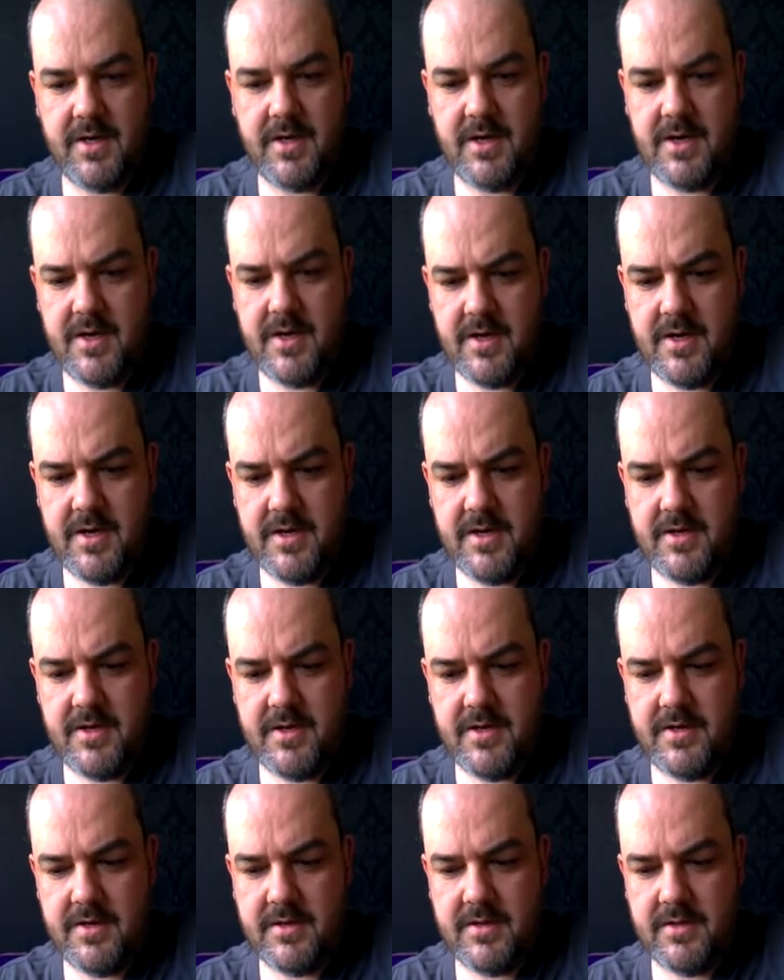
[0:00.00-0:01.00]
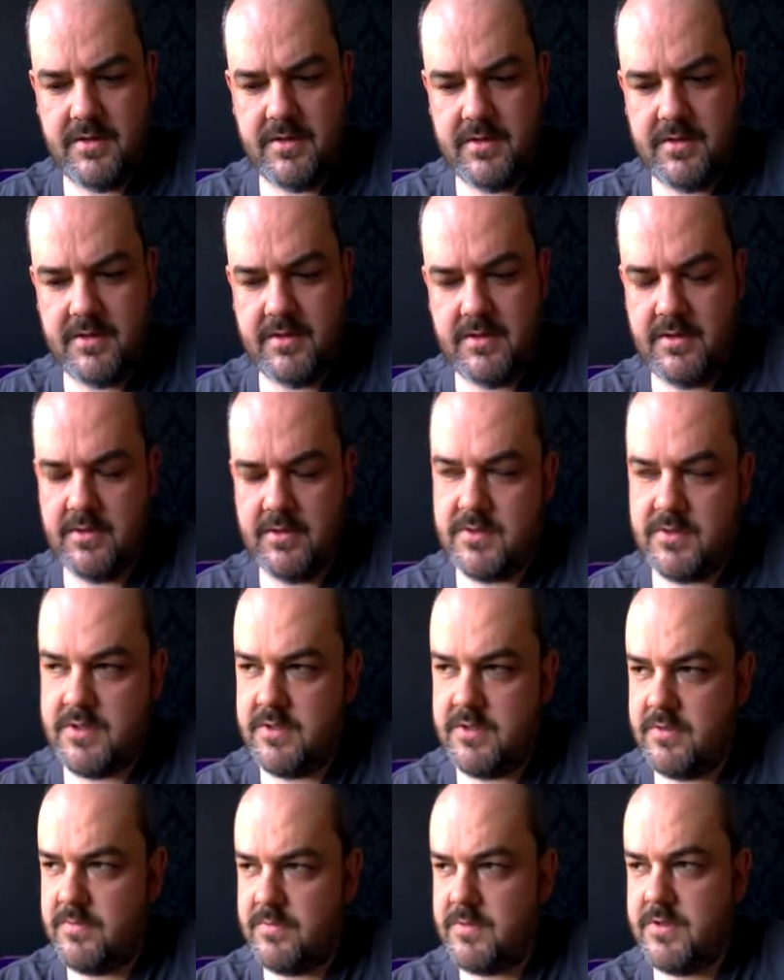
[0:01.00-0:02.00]
uh,
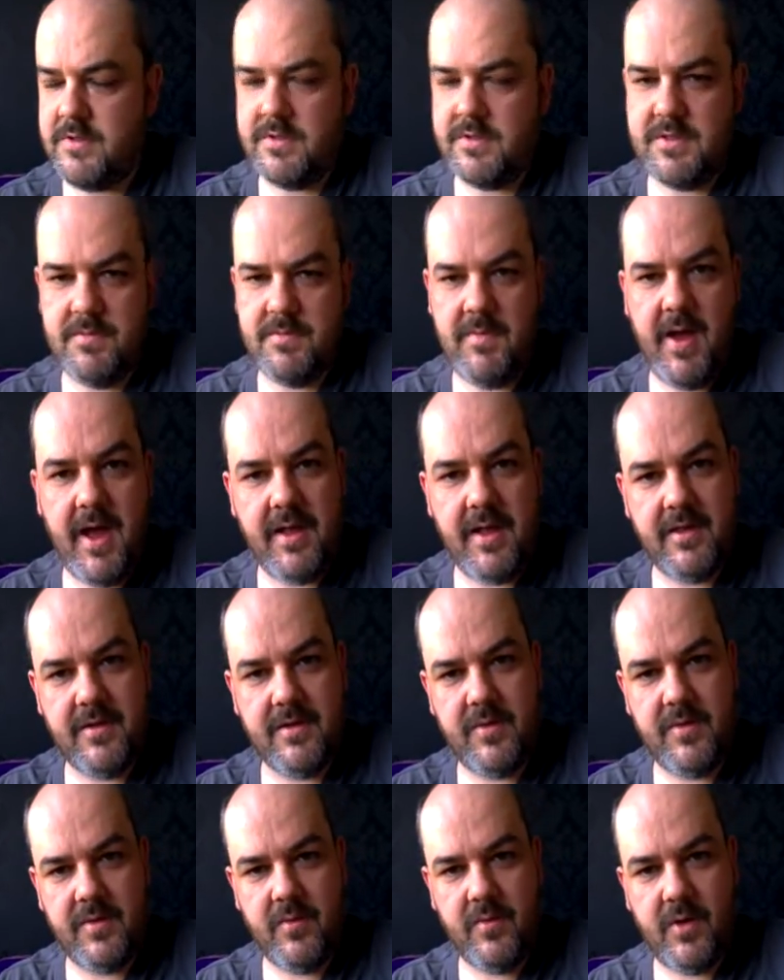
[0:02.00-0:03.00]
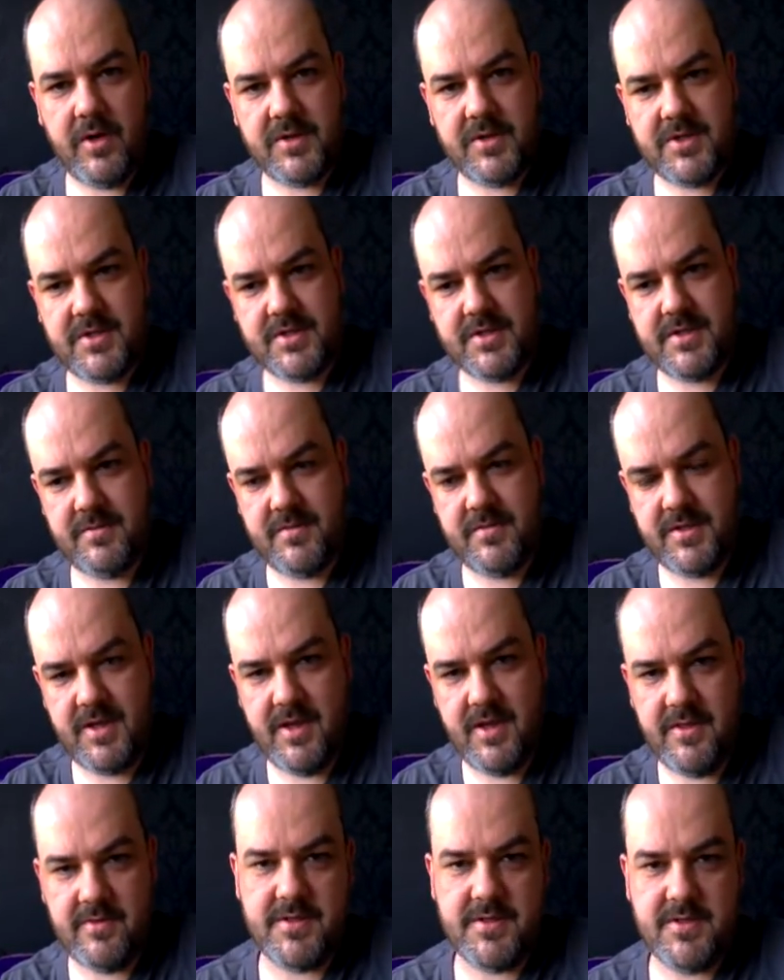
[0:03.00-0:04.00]
YouTube could demand that we watch some of the
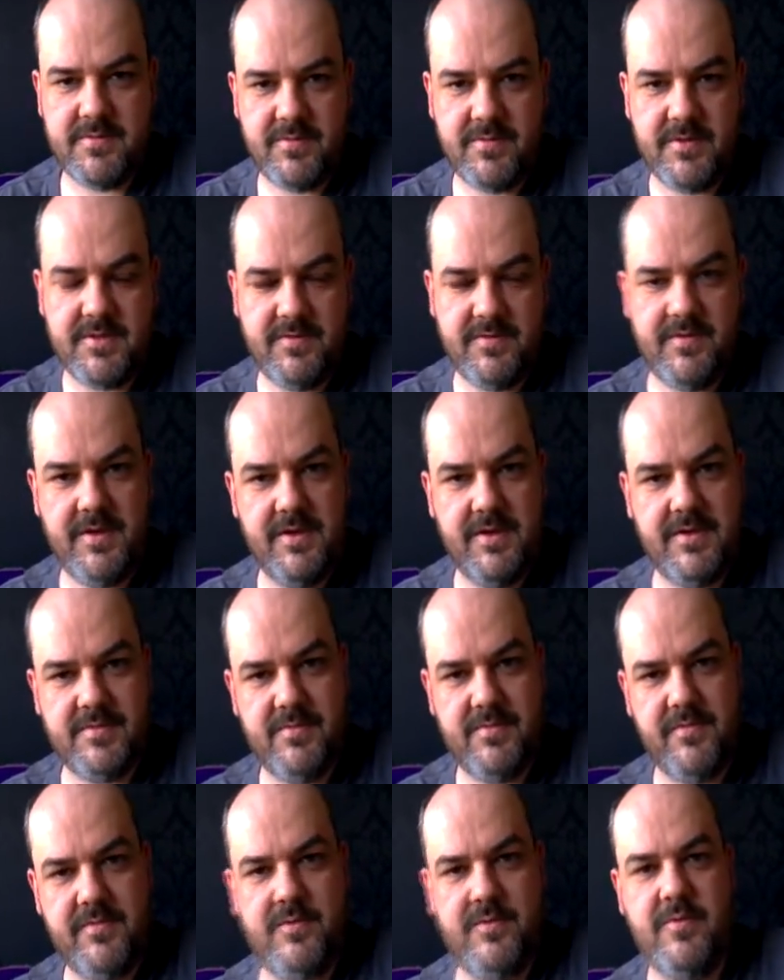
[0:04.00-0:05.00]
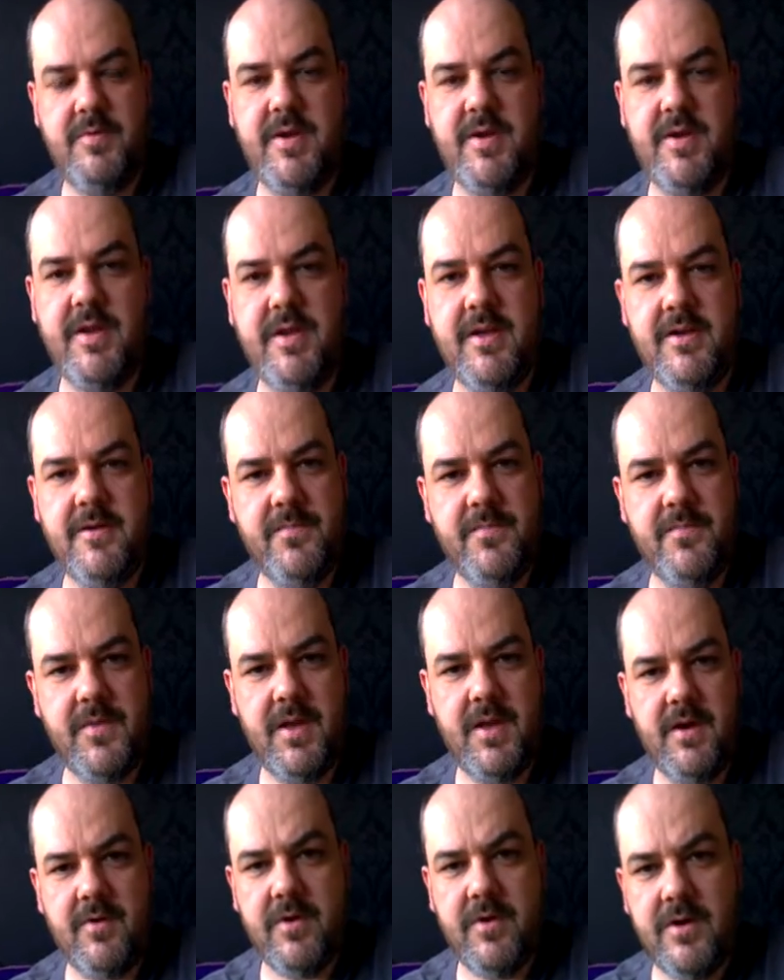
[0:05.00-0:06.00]
other response videos before we make
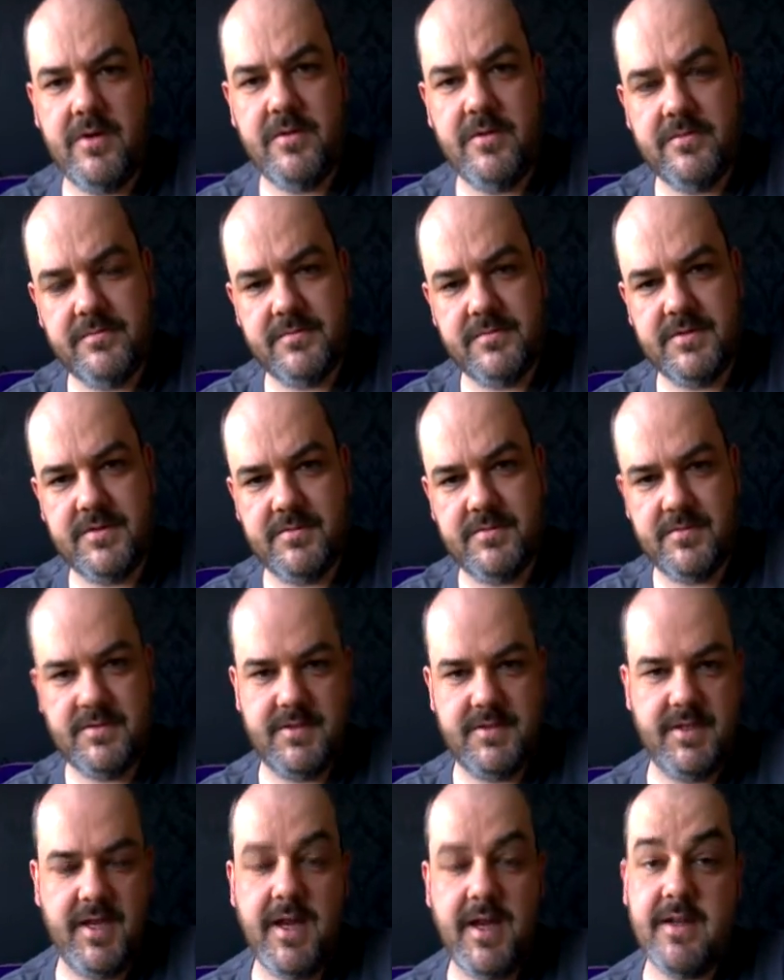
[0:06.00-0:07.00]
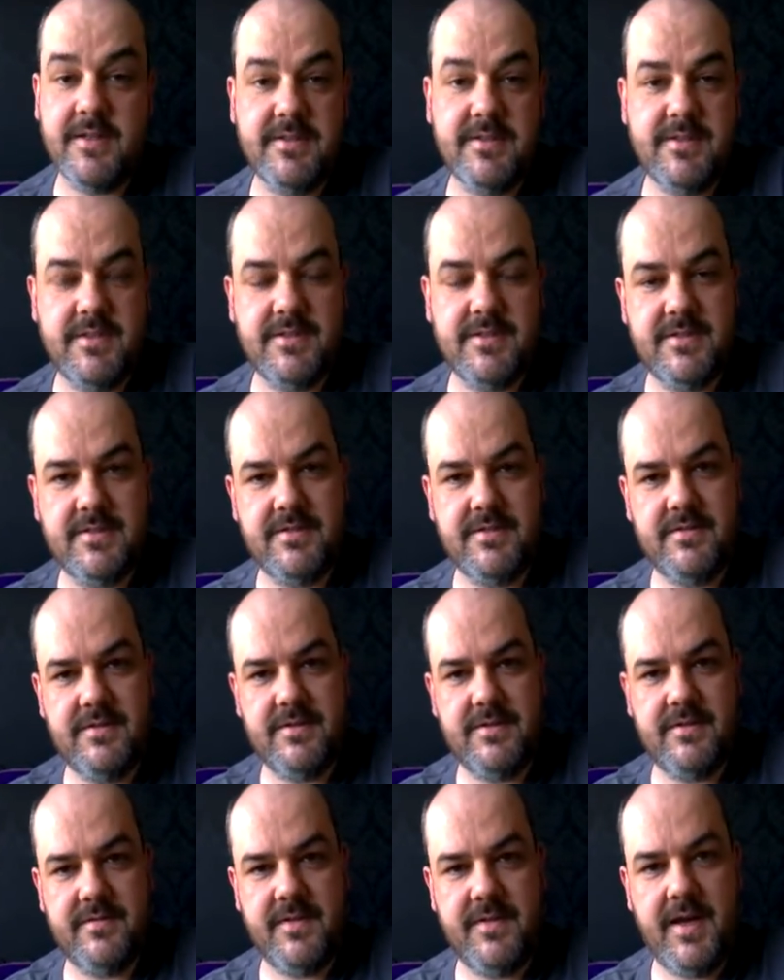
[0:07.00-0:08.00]
our own, so to get a sense of,
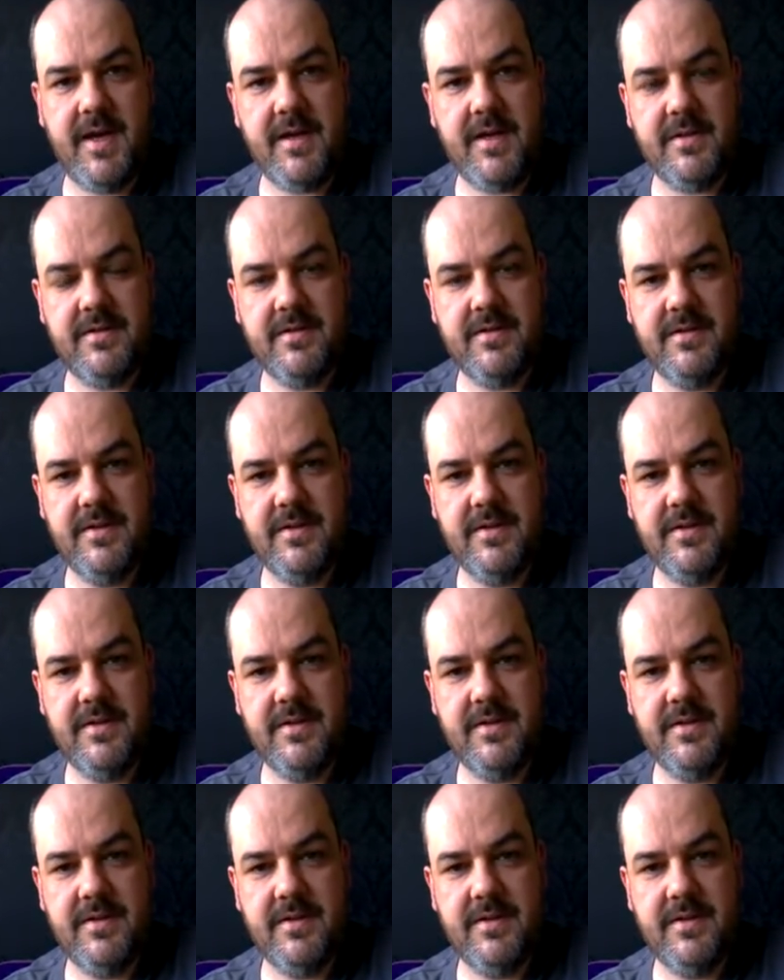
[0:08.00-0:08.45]
of that.